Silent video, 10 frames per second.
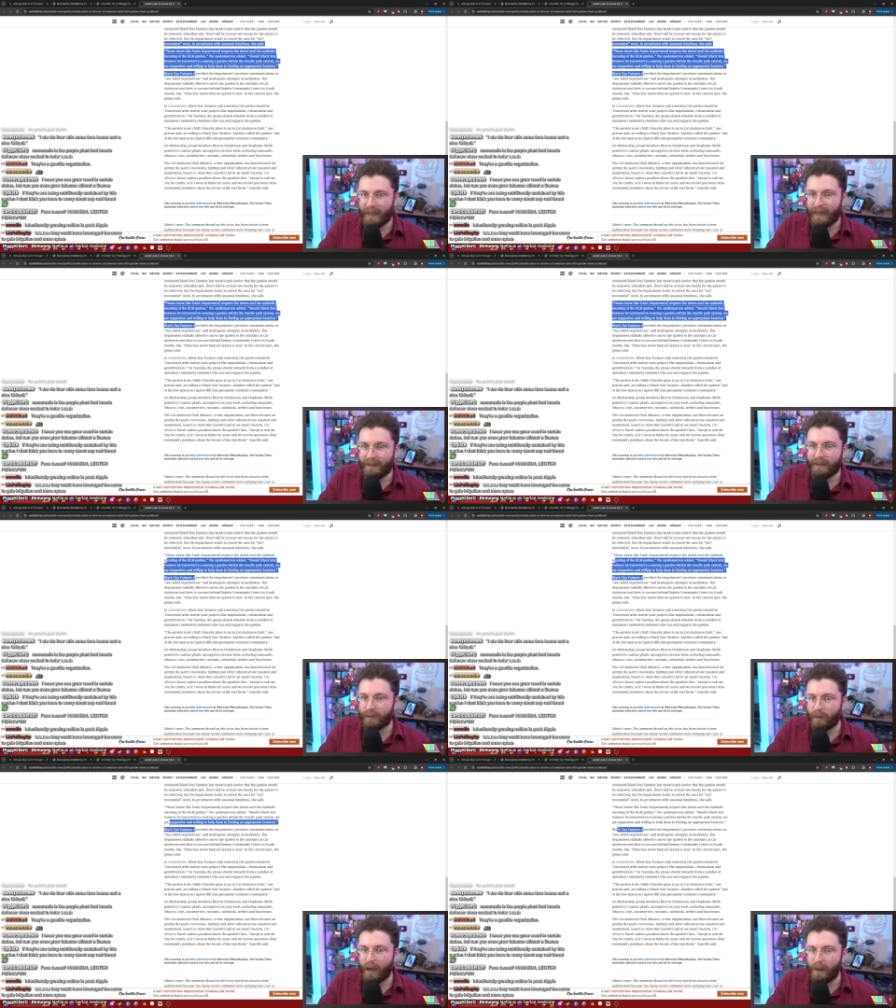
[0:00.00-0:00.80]
hey, these
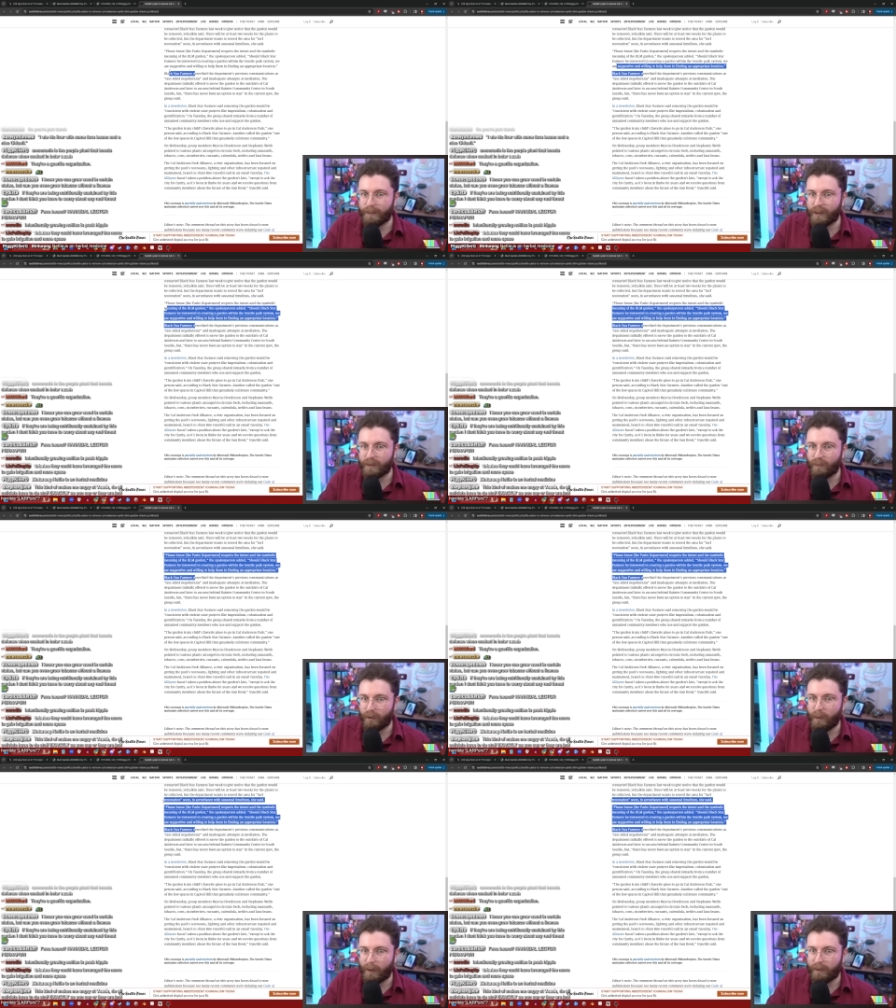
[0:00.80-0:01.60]
are our options, what do
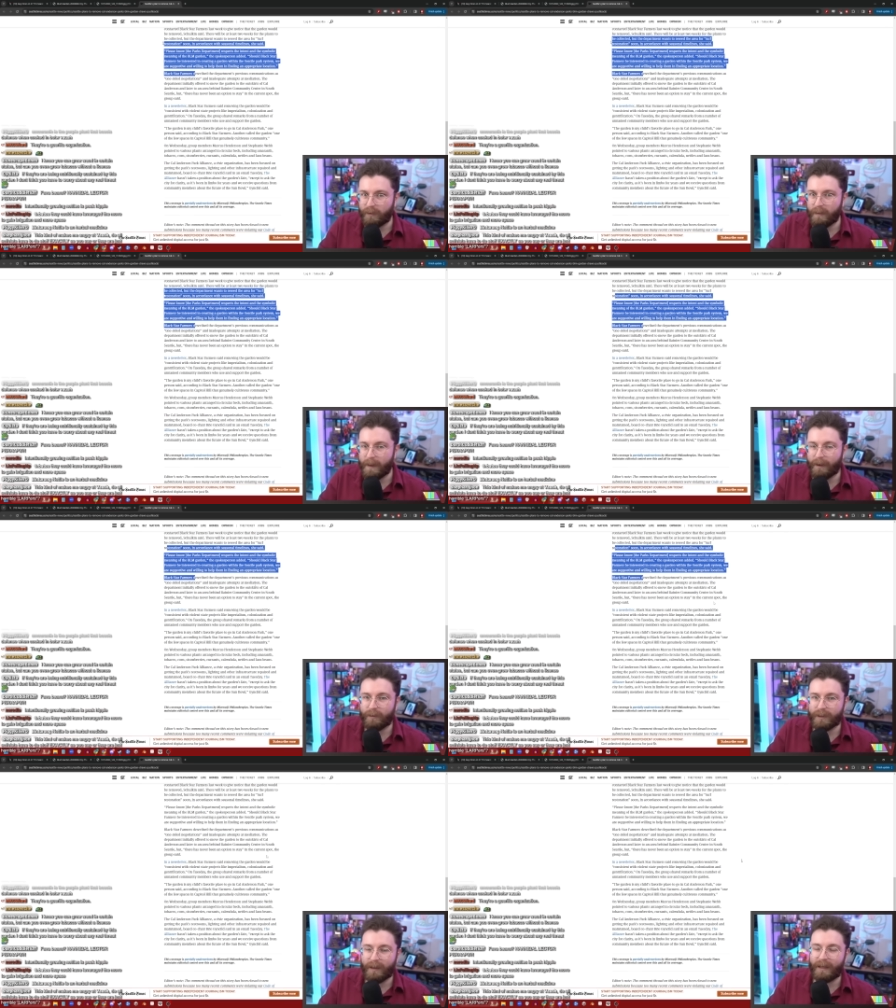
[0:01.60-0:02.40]
we want to do about it
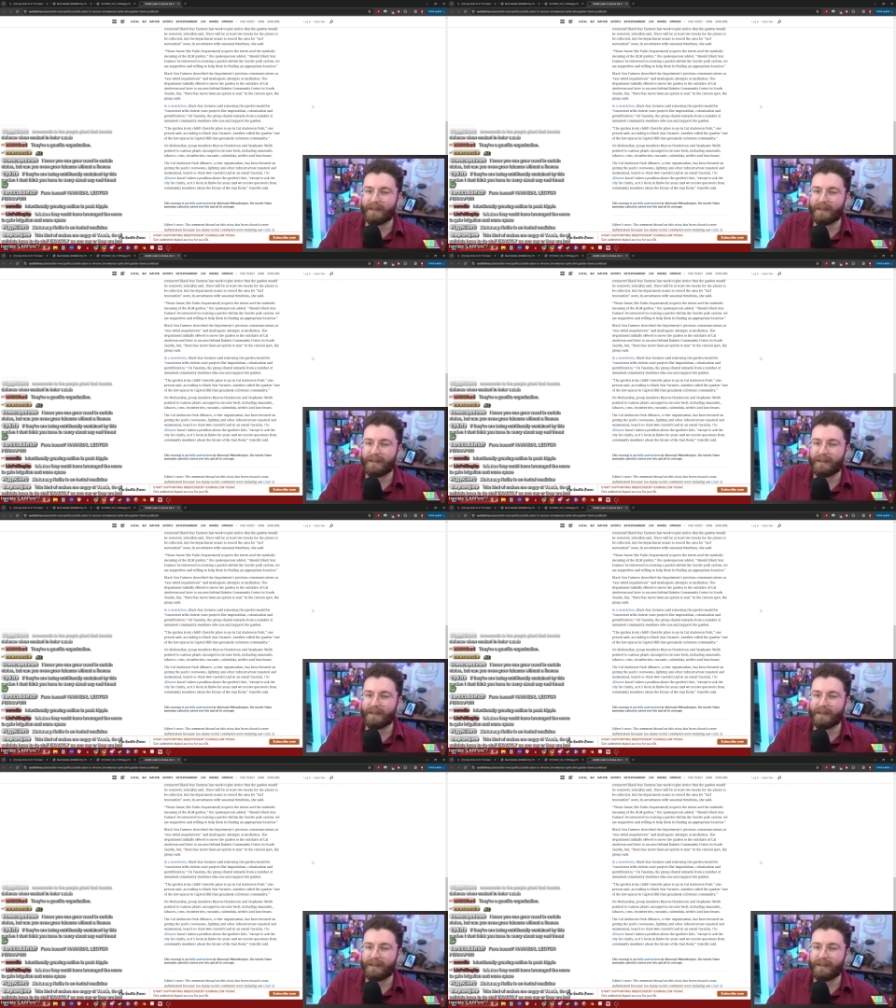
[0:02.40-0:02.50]
or something?